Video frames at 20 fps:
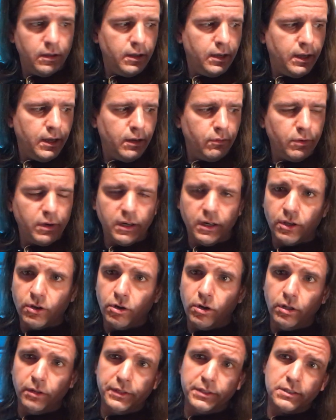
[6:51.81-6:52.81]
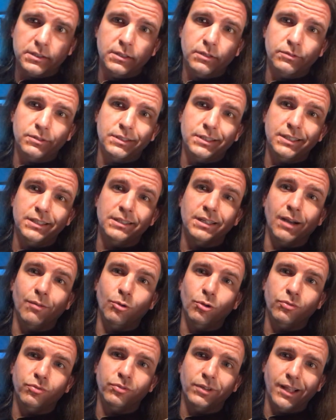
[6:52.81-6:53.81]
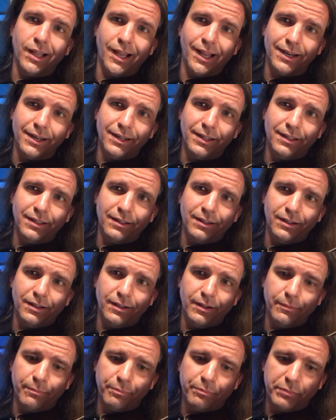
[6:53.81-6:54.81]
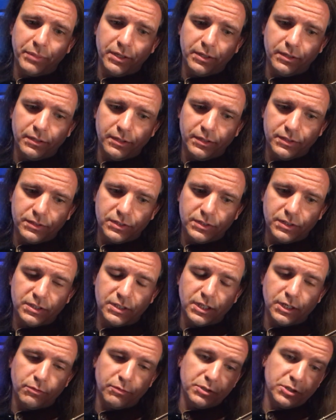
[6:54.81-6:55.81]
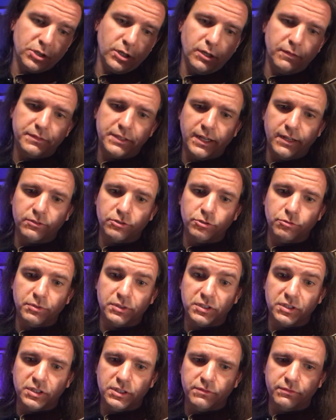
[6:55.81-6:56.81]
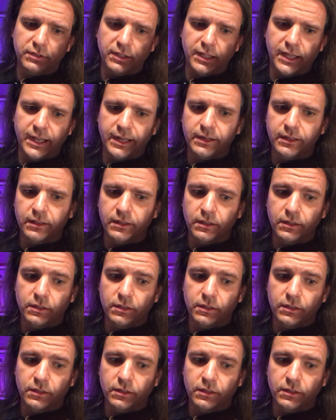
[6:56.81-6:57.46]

and we're going to call this note D double flat um, because it's going to resolve down to a C flat,